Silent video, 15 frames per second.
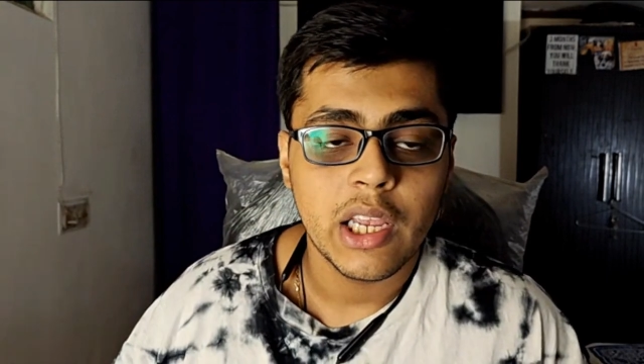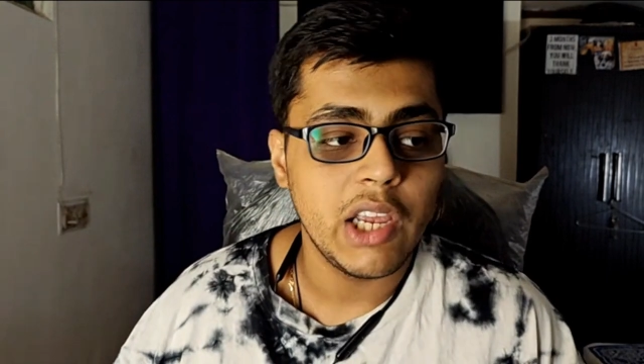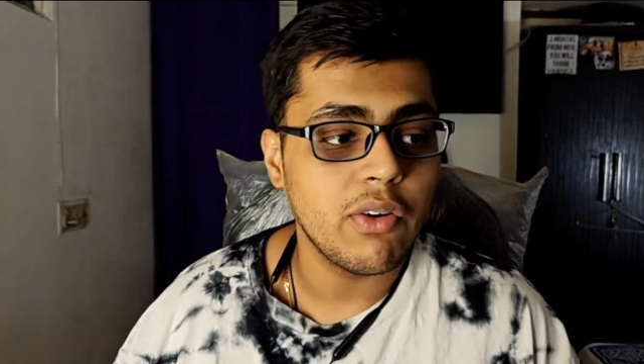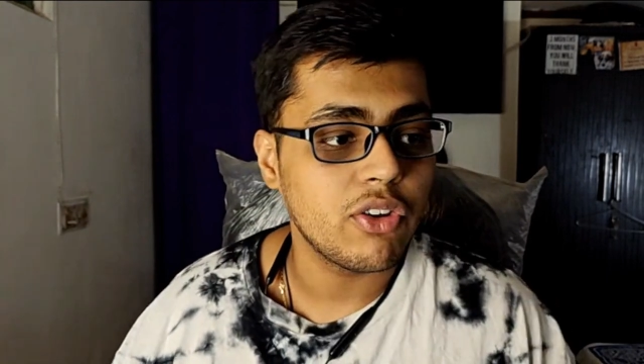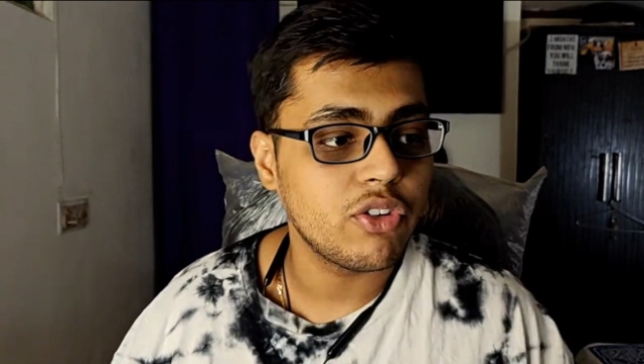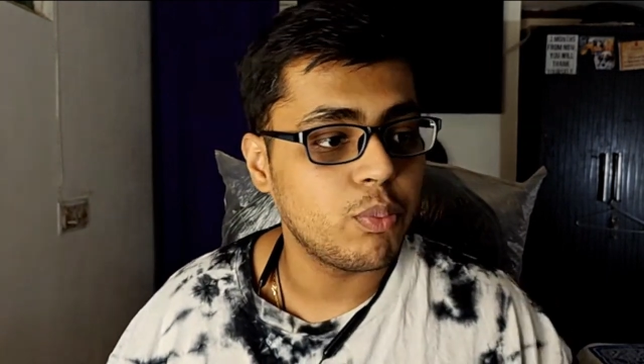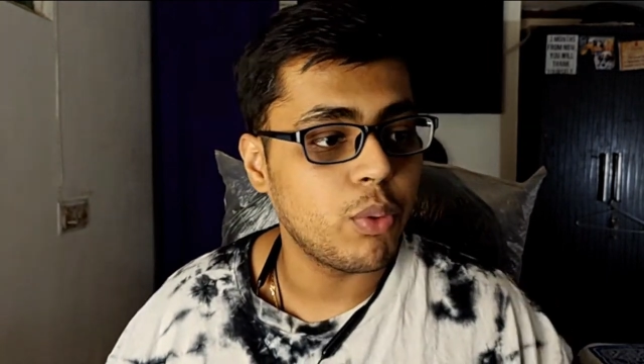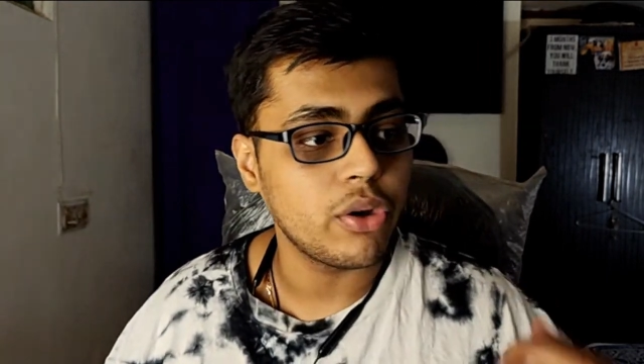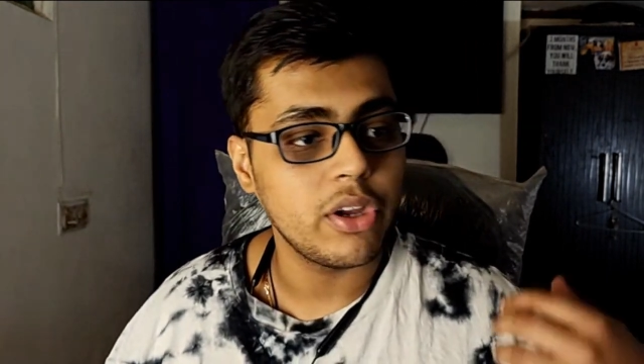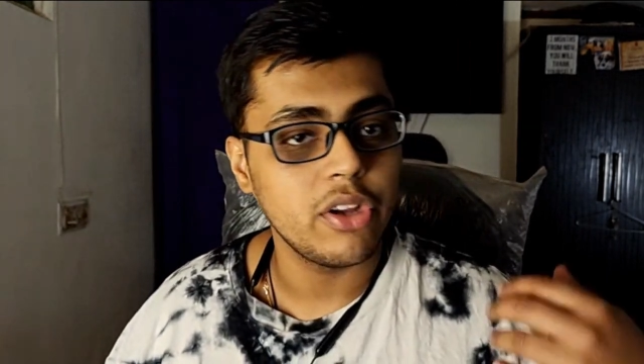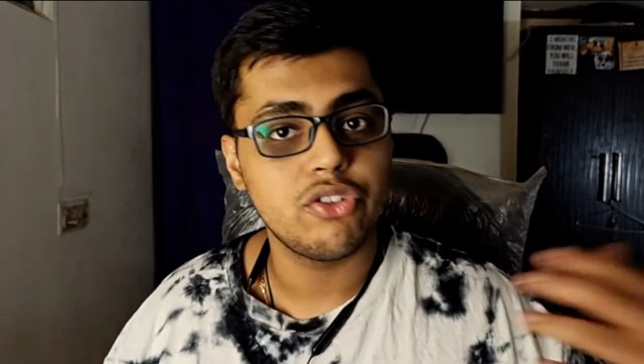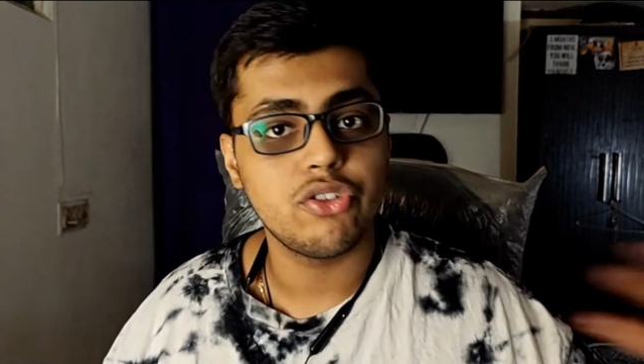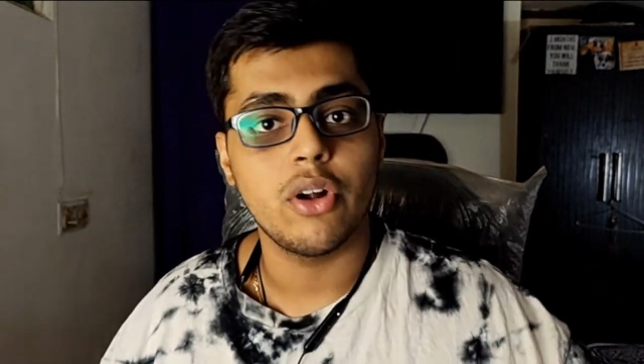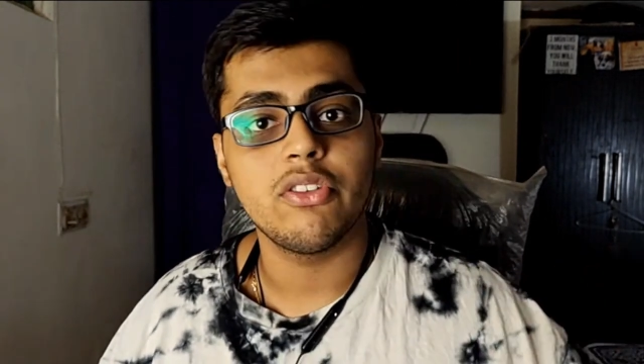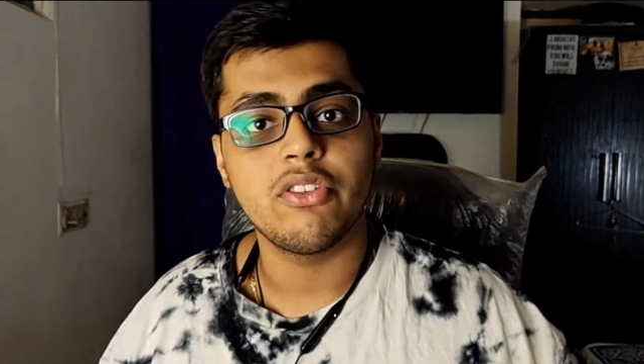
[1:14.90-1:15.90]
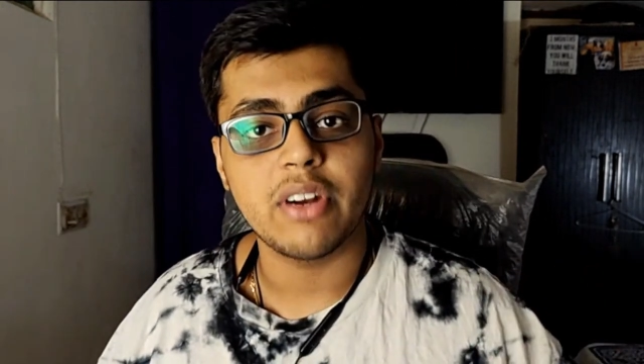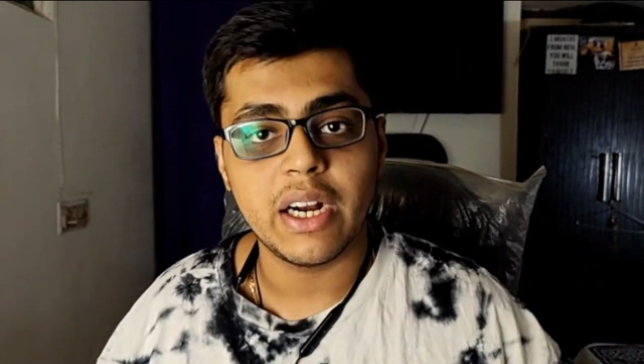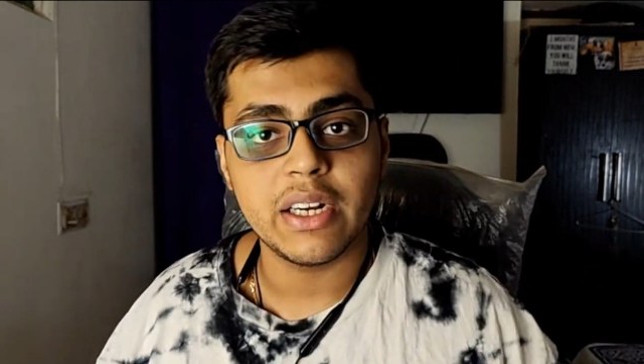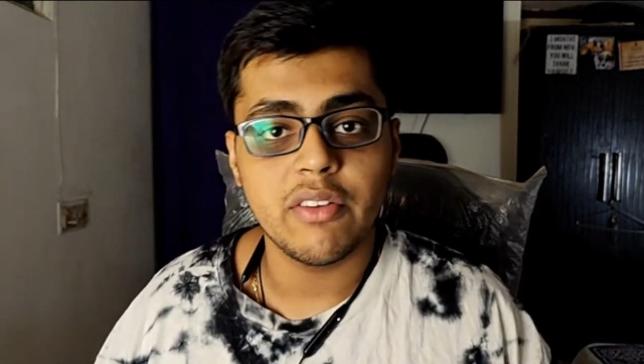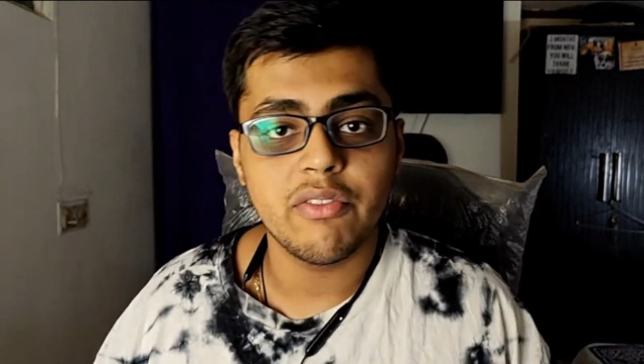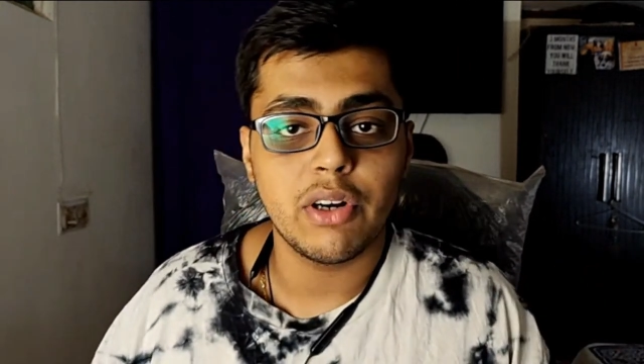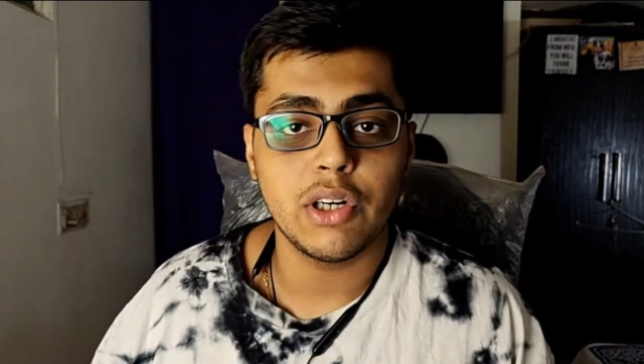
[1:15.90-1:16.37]
He was blocking shots
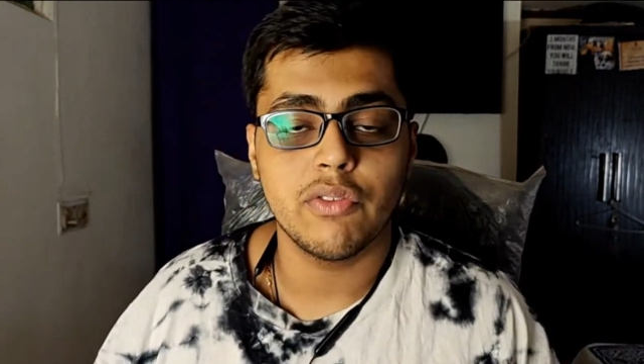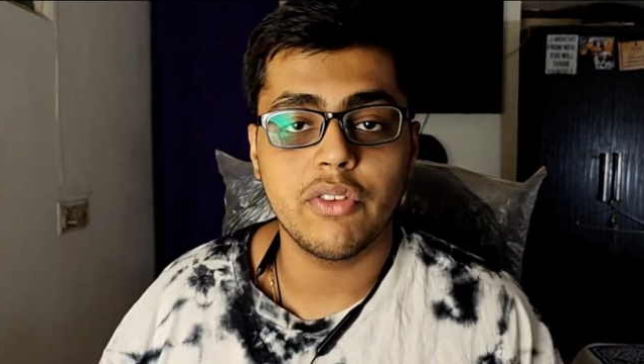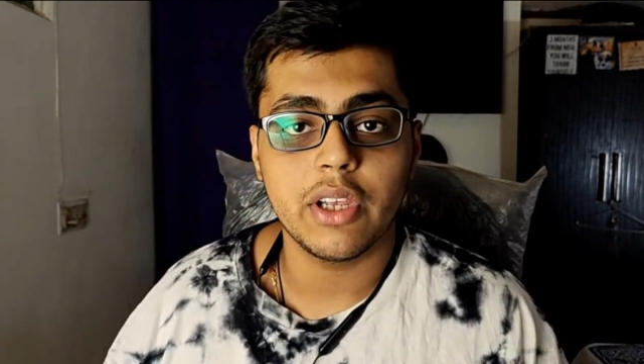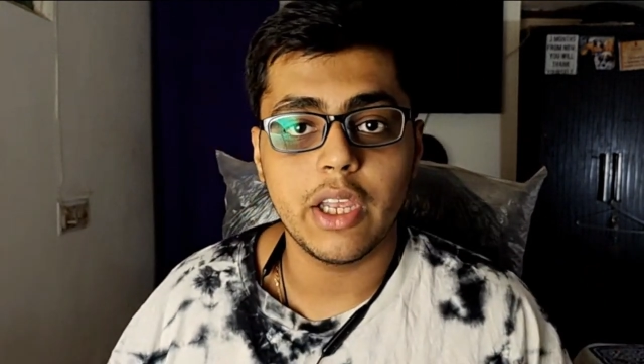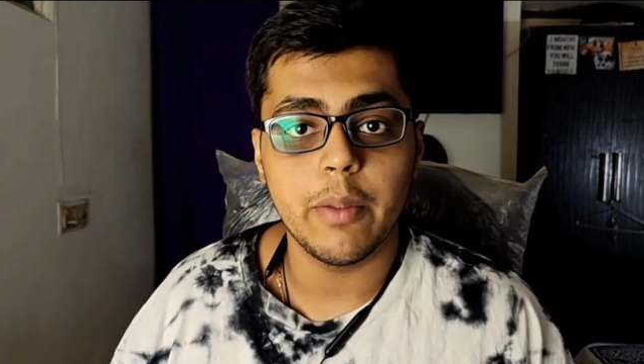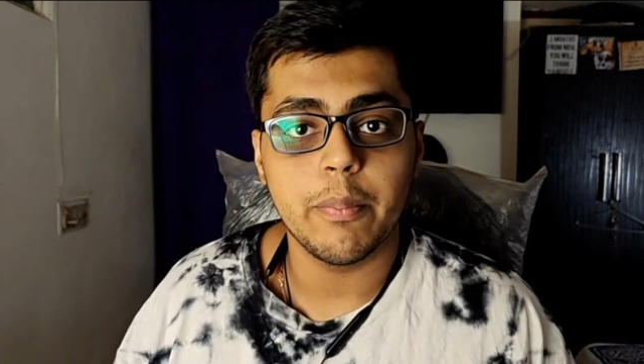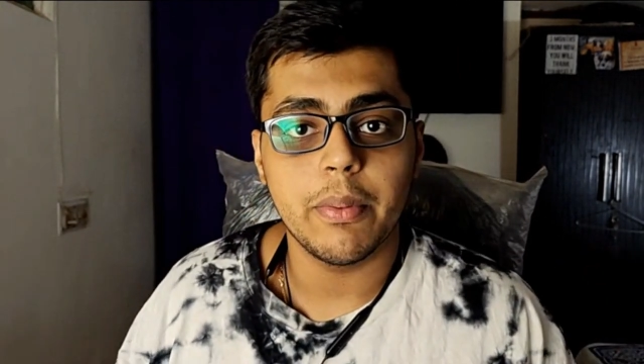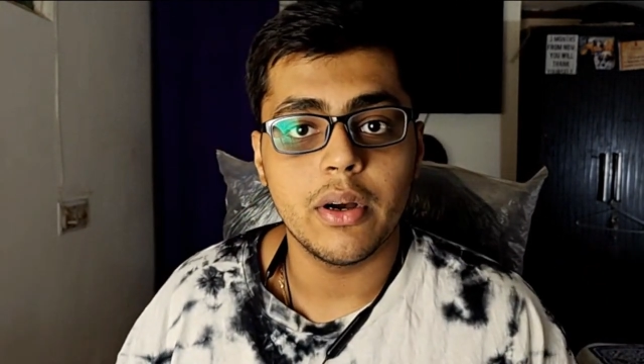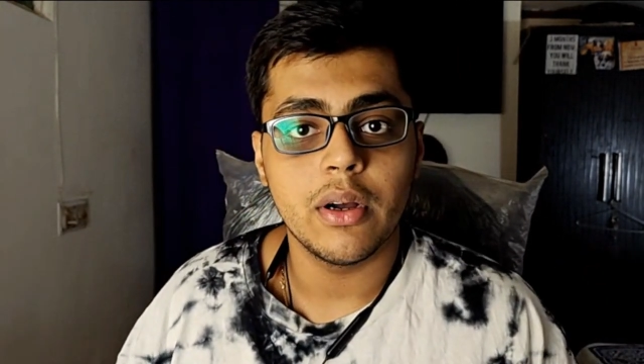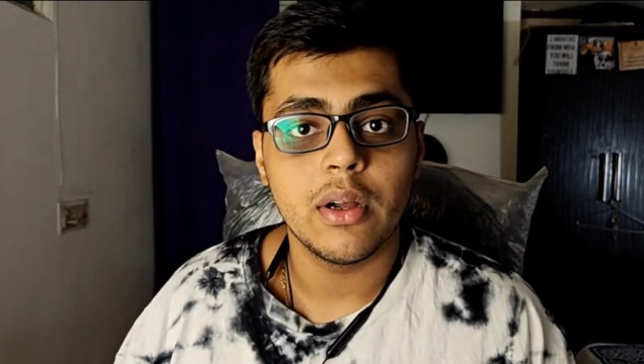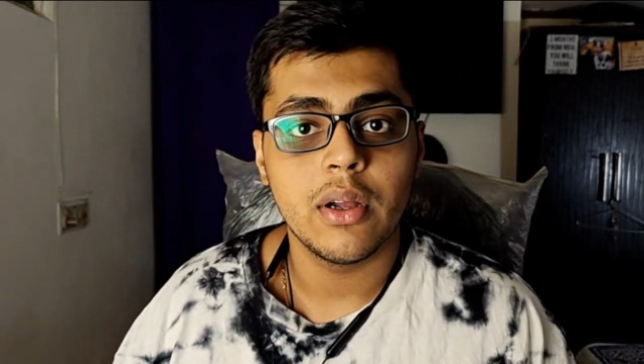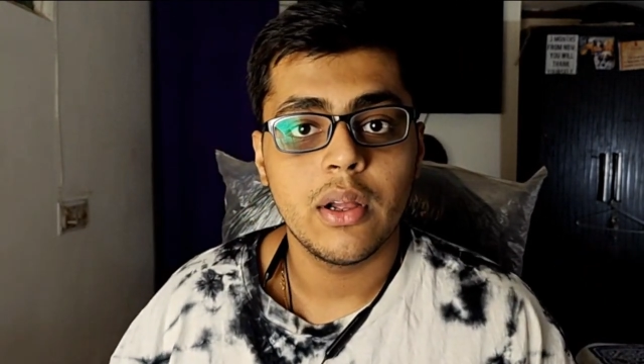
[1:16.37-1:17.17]
right in front of the keeper.